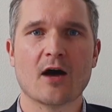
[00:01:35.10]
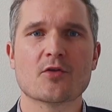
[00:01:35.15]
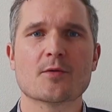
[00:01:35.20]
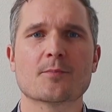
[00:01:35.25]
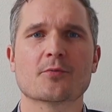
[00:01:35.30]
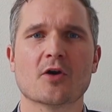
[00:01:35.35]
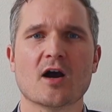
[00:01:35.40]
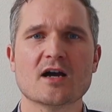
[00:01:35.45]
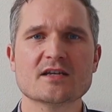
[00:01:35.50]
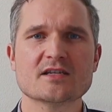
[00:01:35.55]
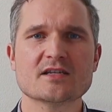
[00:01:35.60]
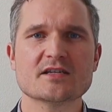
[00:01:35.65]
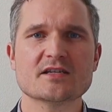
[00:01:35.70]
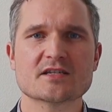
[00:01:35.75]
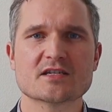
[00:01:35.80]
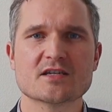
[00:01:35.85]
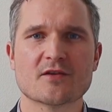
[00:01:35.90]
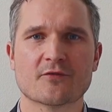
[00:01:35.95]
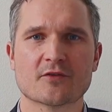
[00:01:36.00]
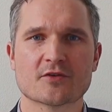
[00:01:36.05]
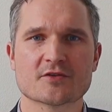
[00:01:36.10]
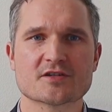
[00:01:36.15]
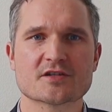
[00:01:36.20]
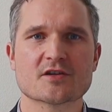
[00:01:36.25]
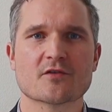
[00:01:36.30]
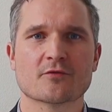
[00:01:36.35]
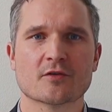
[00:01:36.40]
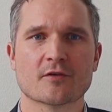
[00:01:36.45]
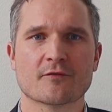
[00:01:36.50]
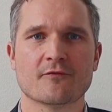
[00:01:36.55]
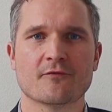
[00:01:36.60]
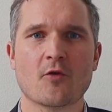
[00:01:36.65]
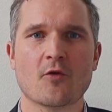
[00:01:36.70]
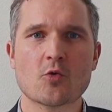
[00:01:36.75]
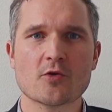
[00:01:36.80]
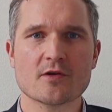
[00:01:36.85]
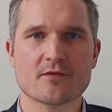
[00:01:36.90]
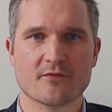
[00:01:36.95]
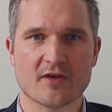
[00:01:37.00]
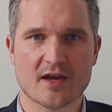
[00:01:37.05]
how the process differs for
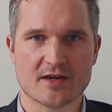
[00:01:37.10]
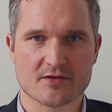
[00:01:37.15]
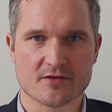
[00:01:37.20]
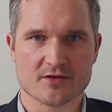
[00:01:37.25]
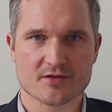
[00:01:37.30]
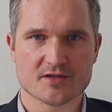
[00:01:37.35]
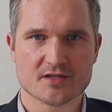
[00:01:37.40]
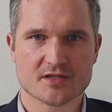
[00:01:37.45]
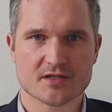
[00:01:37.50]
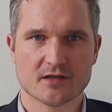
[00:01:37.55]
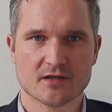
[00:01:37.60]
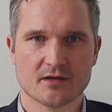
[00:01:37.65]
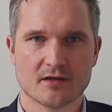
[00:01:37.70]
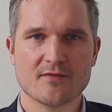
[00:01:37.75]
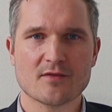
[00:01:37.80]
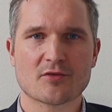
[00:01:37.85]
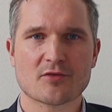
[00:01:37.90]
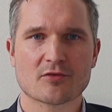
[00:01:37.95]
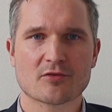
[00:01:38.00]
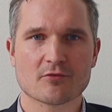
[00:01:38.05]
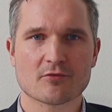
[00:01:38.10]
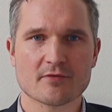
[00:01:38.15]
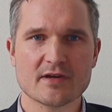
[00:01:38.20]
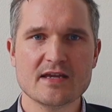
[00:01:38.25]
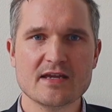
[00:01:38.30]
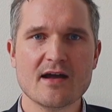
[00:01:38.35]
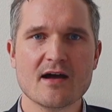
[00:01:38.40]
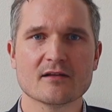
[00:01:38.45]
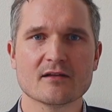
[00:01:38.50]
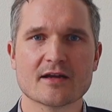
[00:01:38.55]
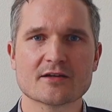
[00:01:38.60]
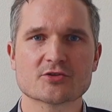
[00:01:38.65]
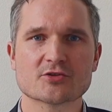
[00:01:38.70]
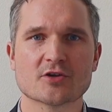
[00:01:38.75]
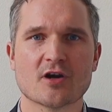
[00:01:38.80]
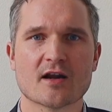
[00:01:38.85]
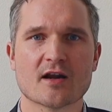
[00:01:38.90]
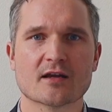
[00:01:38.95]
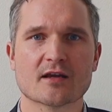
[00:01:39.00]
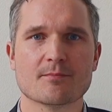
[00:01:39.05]
foreign vendors, and the 3
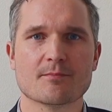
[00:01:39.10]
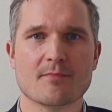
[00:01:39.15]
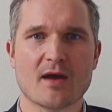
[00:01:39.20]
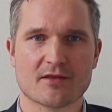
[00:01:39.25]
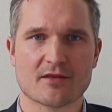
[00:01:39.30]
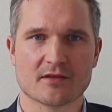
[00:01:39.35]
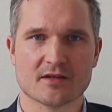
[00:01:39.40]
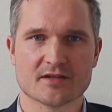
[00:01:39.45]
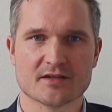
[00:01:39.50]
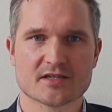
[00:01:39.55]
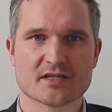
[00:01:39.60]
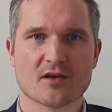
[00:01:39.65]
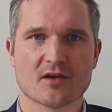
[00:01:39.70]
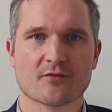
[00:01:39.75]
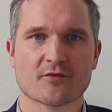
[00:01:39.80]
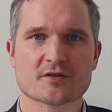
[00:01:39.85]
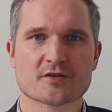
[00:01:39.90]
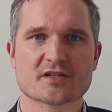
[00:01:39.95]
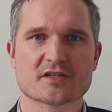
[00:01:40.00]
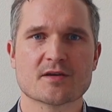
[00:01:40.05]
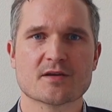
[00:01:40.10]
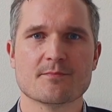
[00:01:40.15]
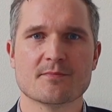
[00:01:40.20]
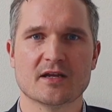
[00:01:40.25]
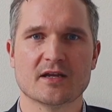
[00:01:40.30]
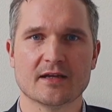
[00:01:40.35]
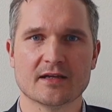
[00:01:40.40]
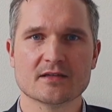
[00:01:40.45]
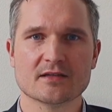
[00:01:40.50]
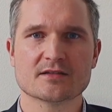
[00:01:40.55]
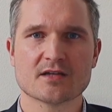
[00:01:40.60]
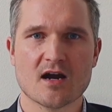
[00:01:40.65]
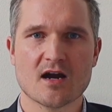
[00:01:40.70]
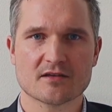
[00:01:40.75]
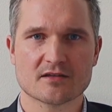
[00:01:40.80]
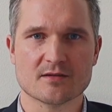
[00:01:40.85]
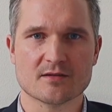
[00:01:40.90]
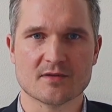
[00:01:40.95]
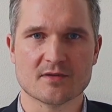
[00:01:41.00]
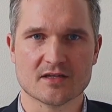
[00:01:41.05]
electronic methods for submitting
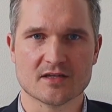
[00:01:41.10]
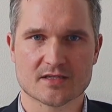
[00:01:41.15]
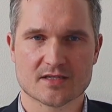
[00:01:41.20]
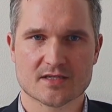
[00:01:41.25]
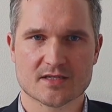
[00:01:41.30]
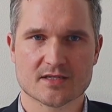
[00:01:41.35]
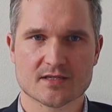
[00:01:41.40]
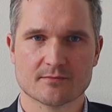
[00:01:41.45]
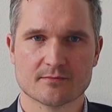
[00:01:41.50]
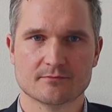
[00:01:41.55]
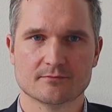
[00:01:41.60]
documents.